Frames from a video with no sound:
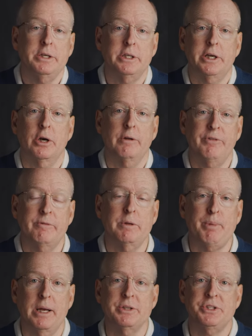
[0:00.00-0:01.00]
to carry
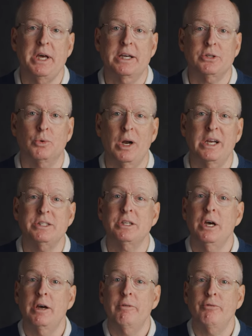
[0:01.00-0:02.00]
50 pound sacks of rice
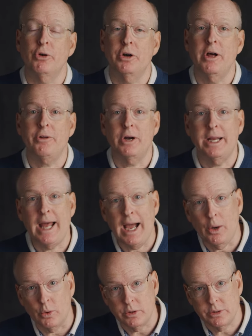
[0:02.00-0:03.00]
for another eight
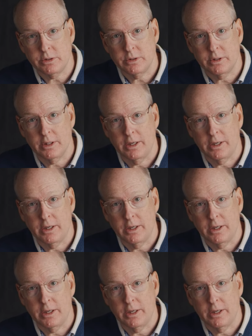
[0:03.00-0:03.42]
hours.